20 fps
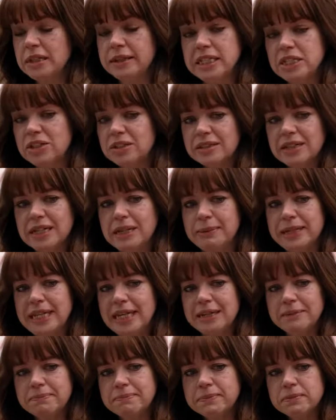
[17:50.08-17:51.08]
No, it's just going to
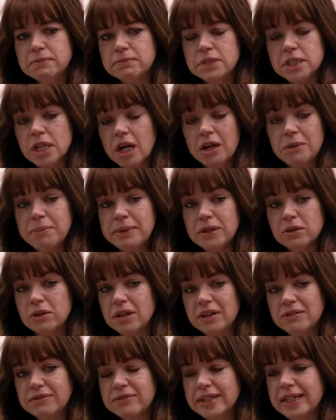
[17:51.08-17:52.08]
be like Toby
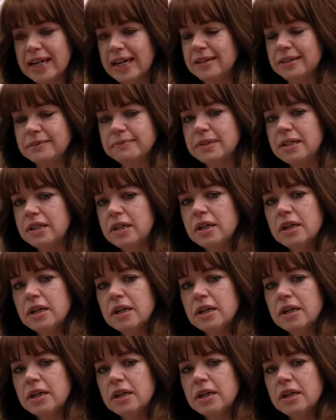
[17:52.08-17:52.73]
all over again.